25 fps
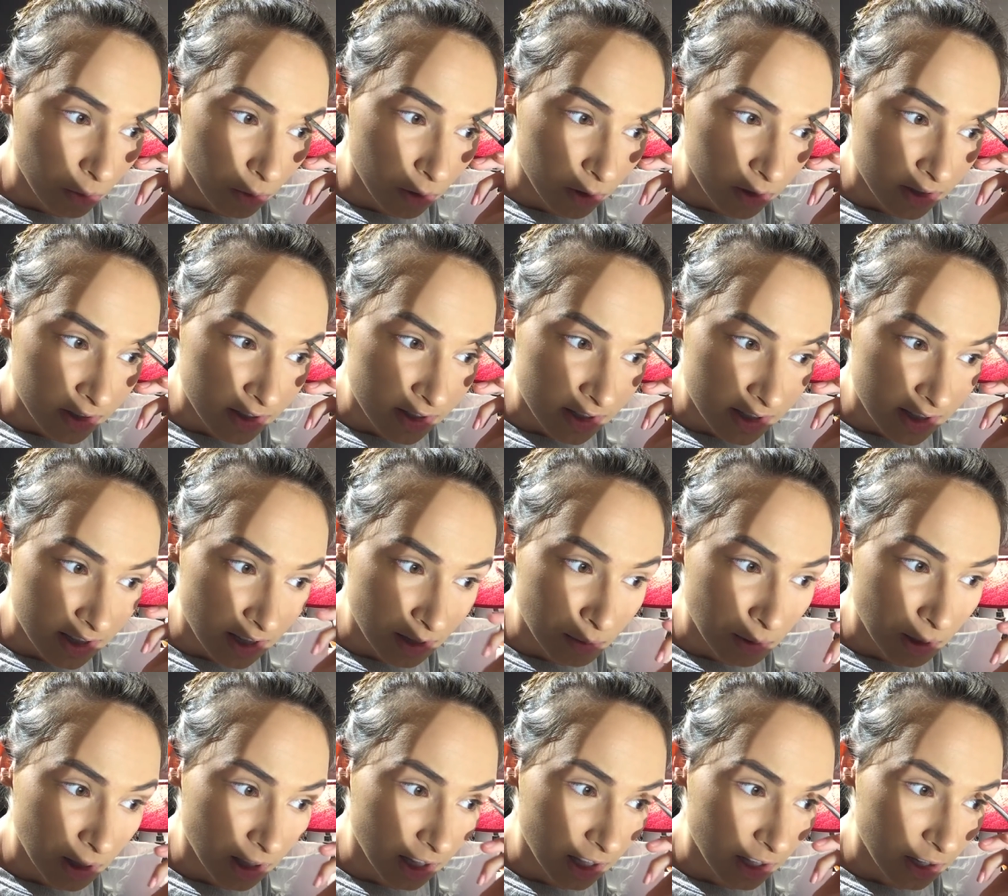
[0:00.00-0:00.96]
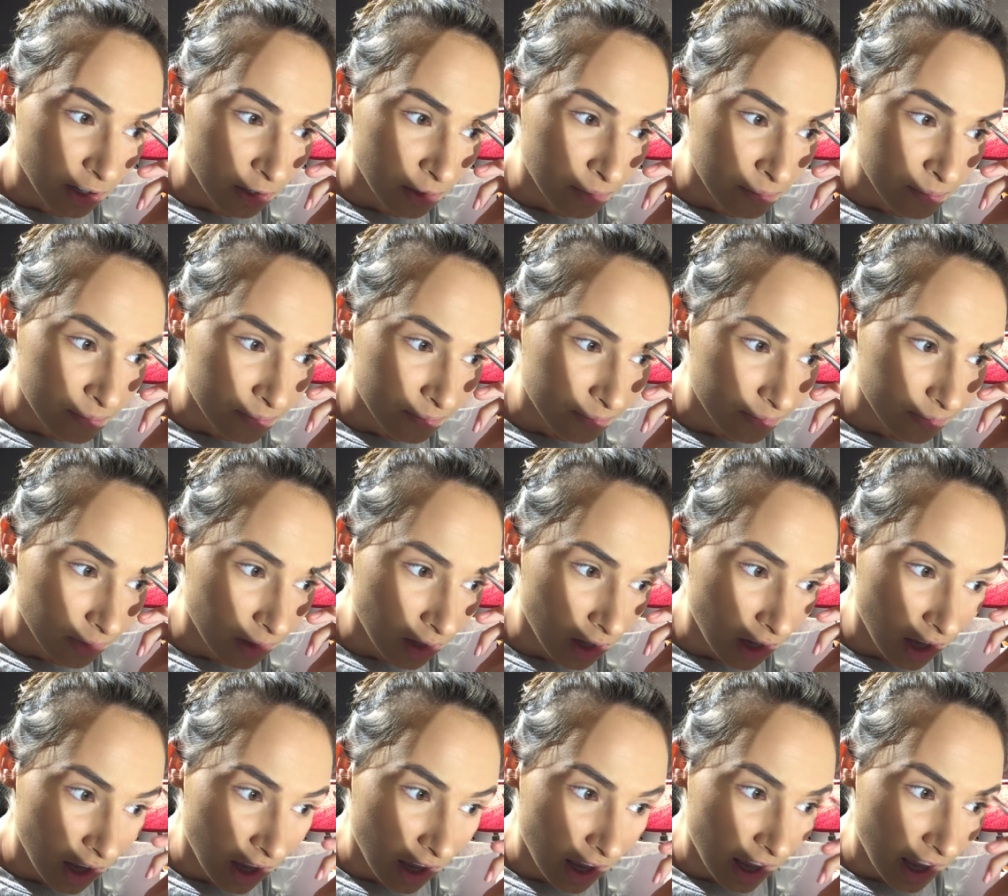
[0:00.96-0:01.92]
Wars simulator,
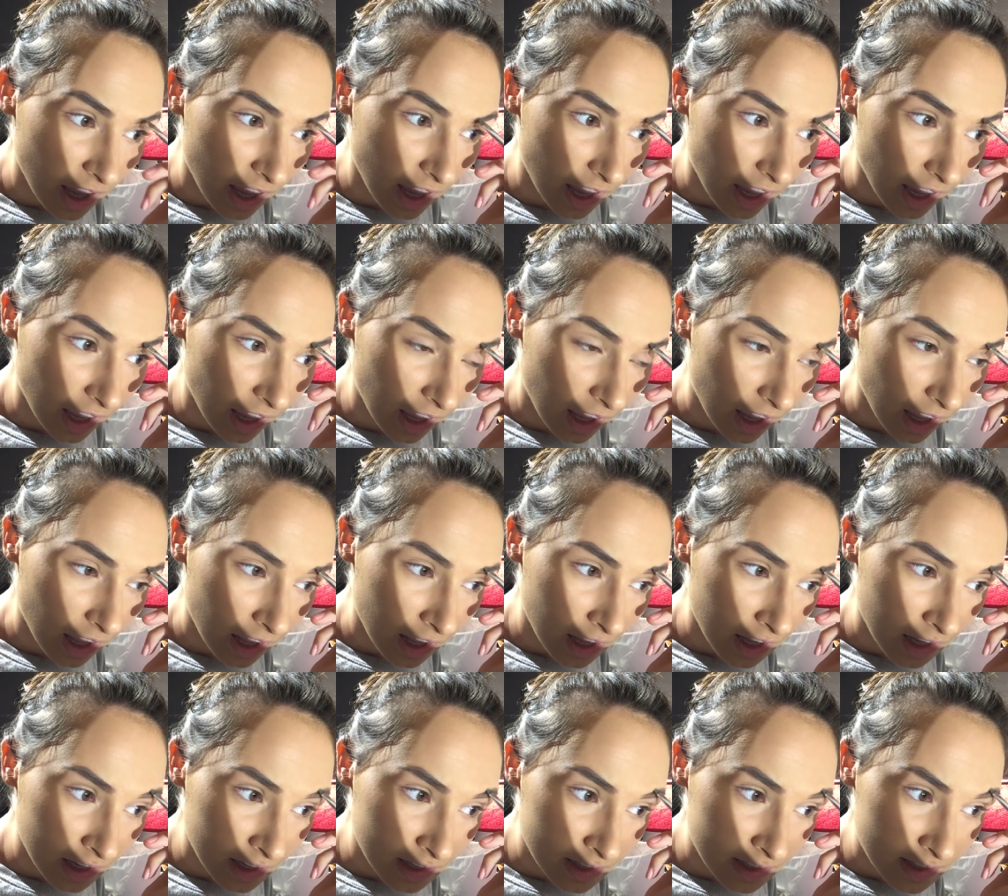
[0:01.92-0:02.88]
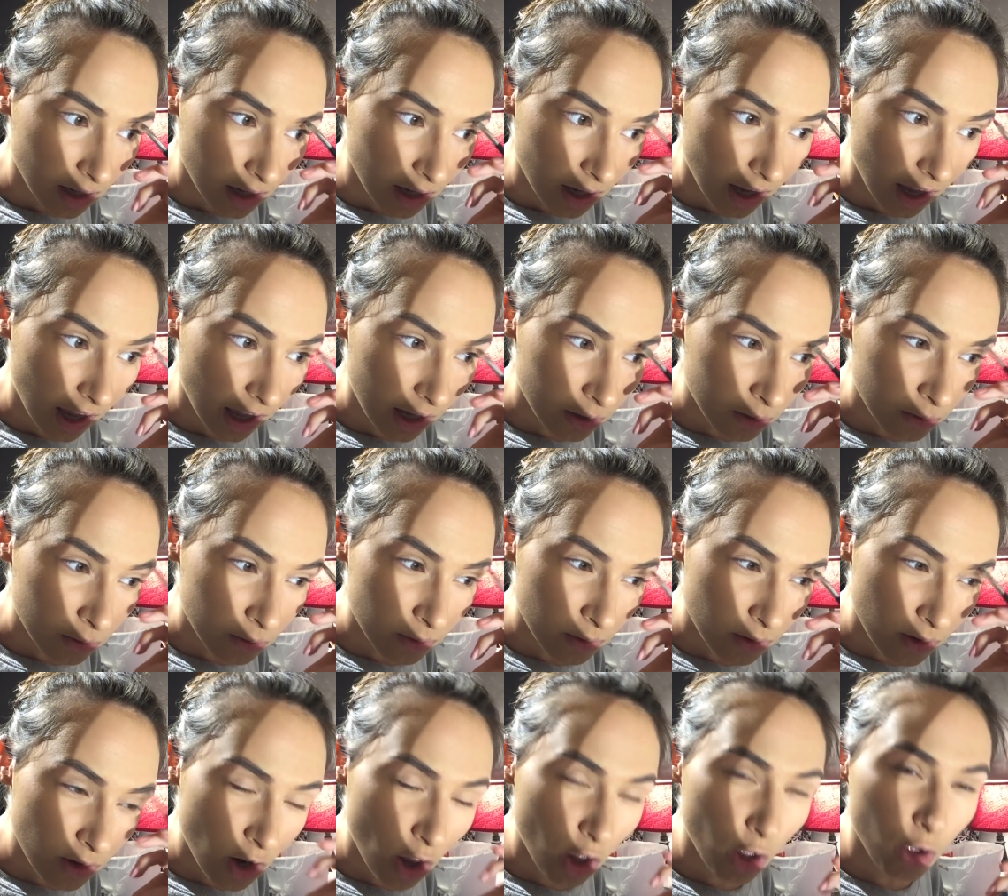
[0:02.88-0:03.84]
and I
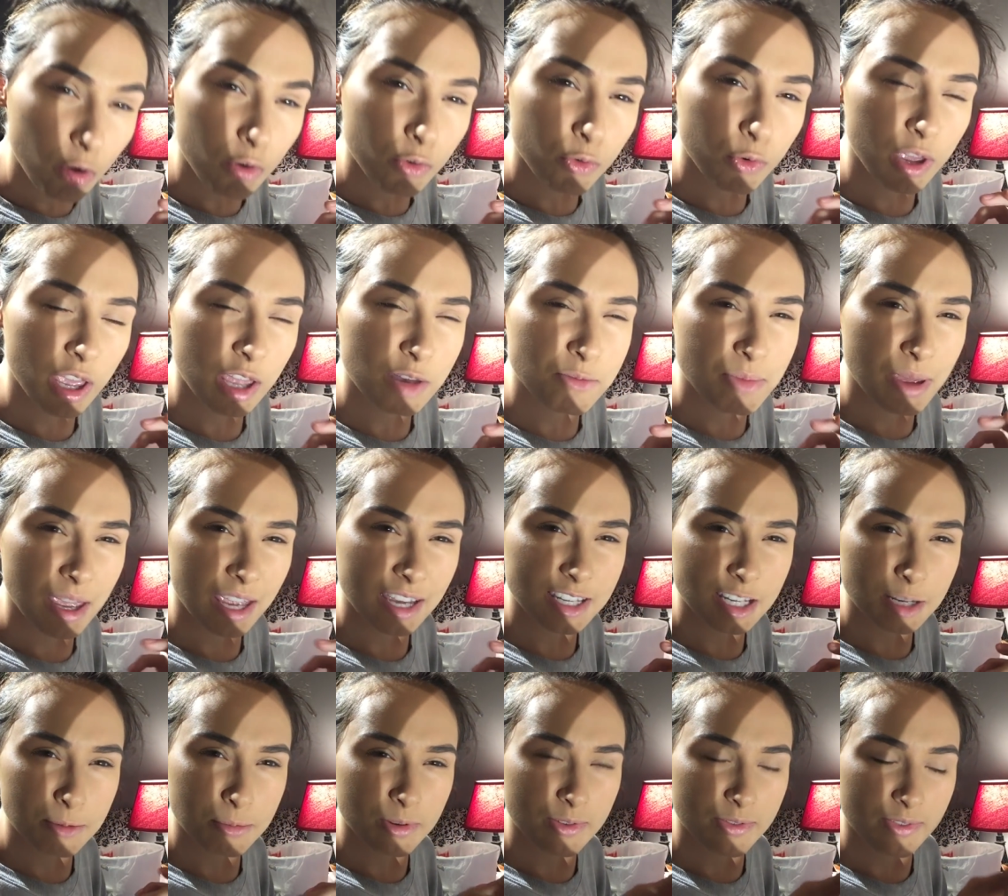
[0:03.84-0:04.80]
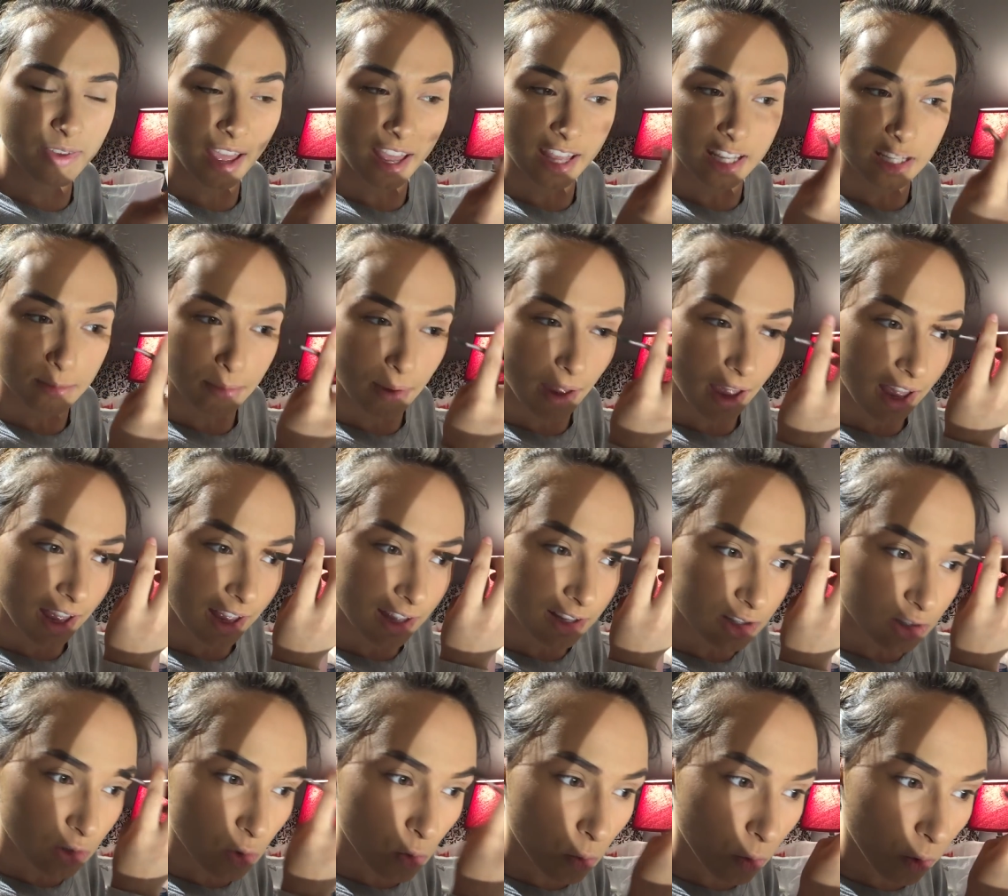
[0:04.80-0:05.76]
don't know if we had picked up a fast
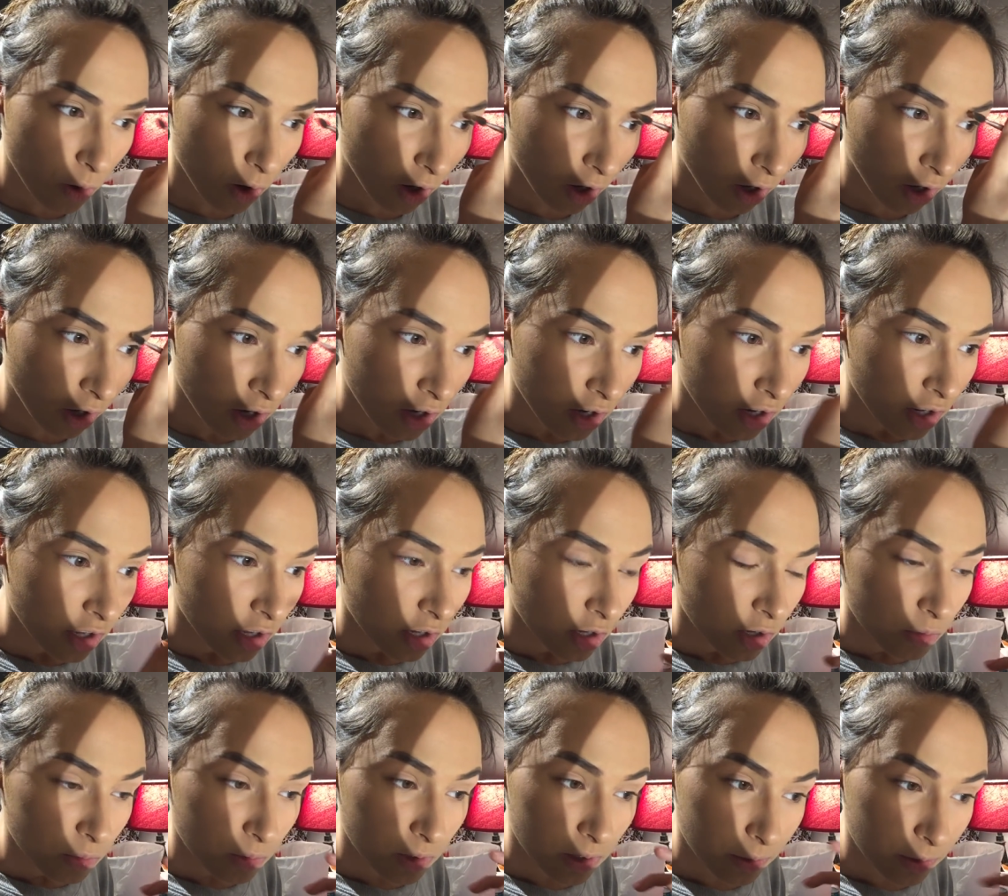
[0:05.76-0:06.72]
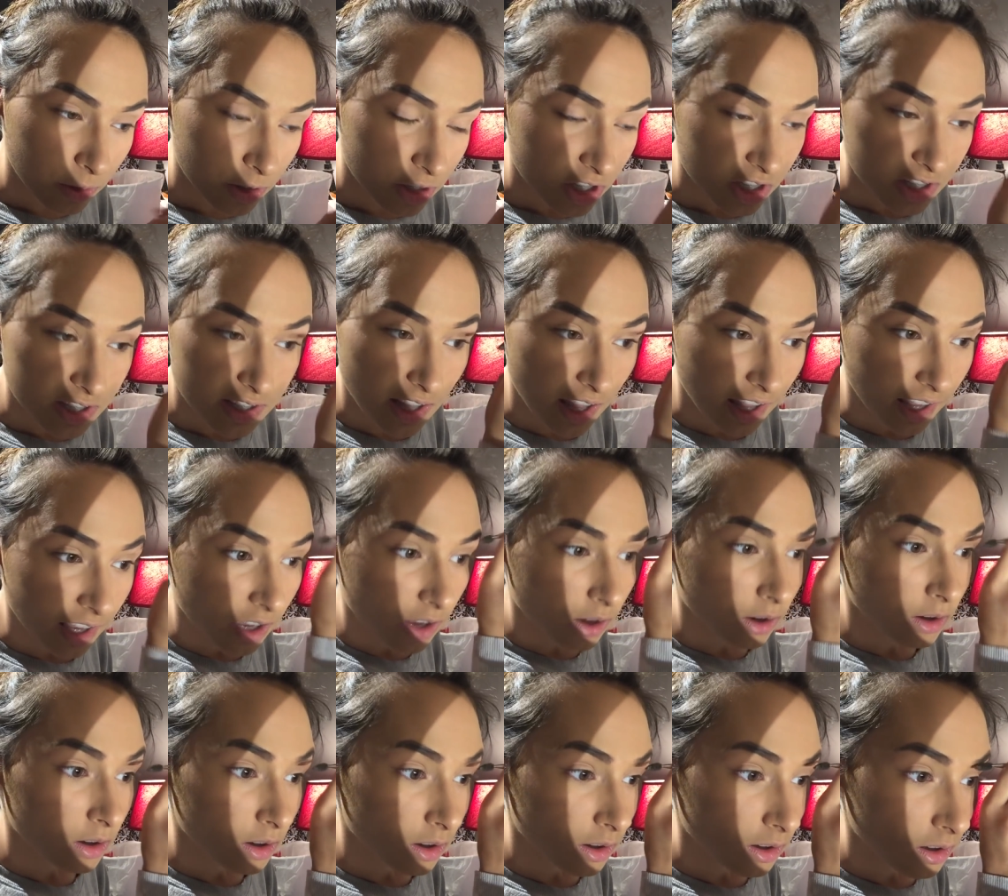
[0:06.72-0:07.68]
pass or we were just like
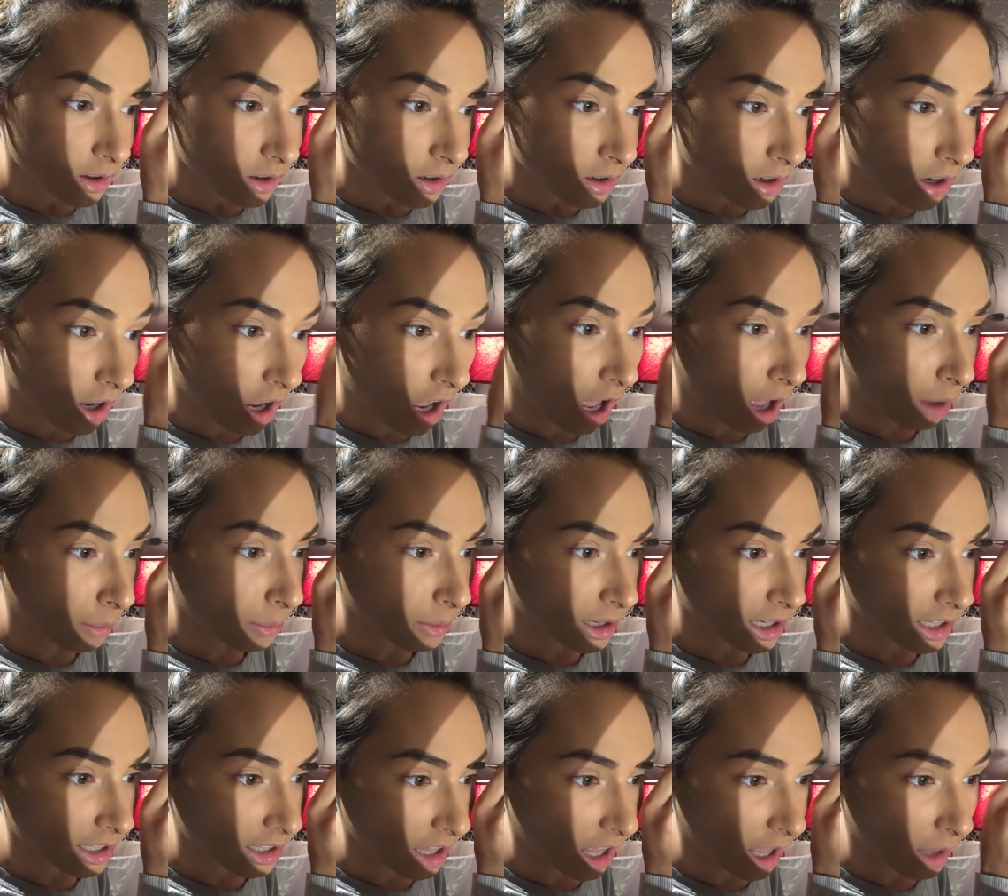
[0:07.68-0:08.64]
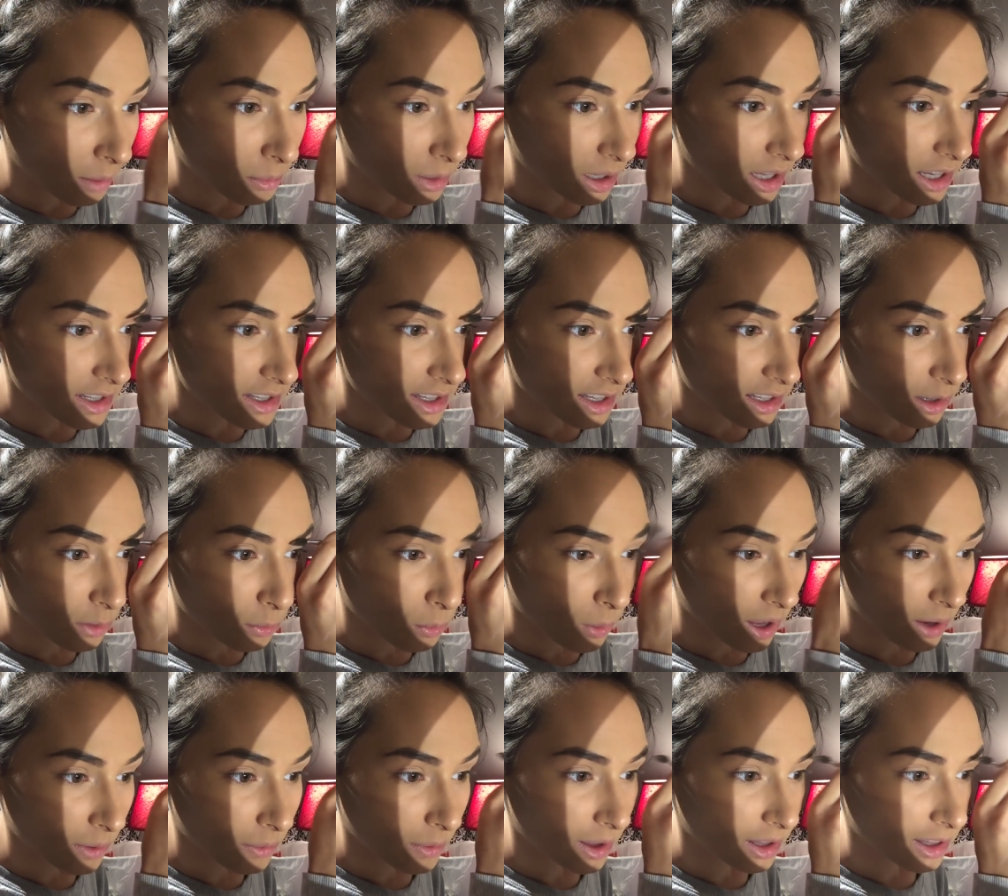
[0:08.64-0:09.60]
hopping in line because the
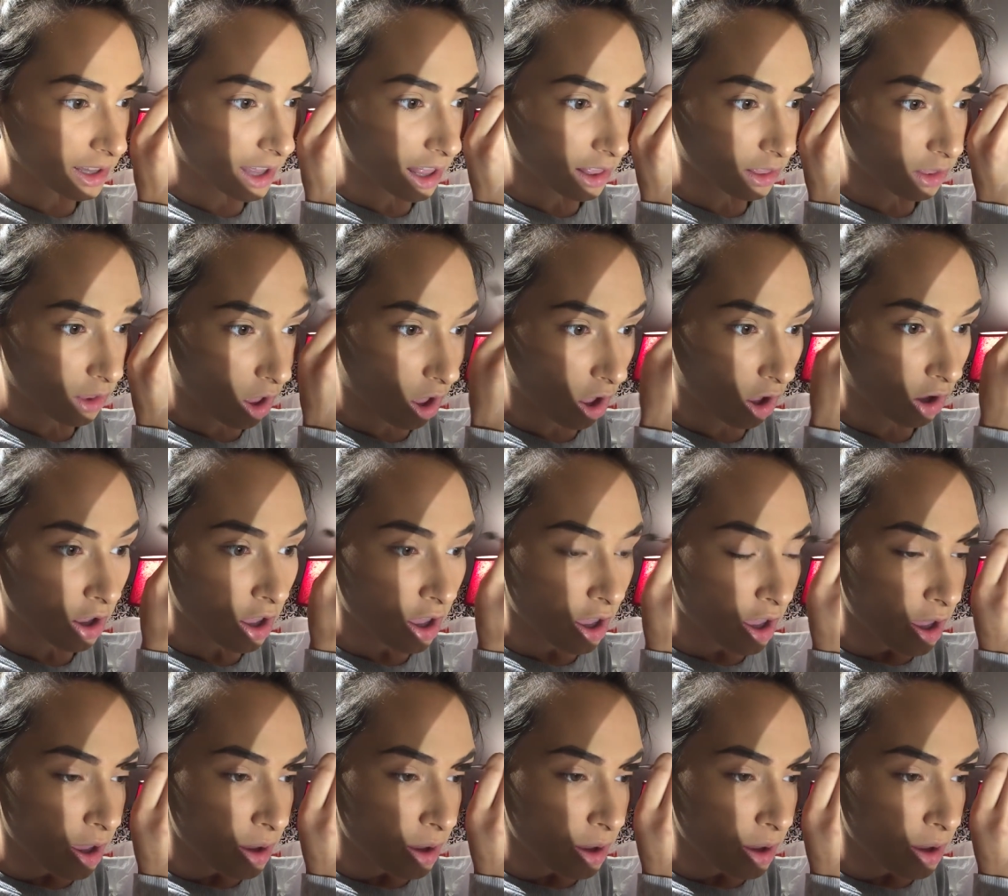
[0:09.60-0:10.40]
wait wasn't that long,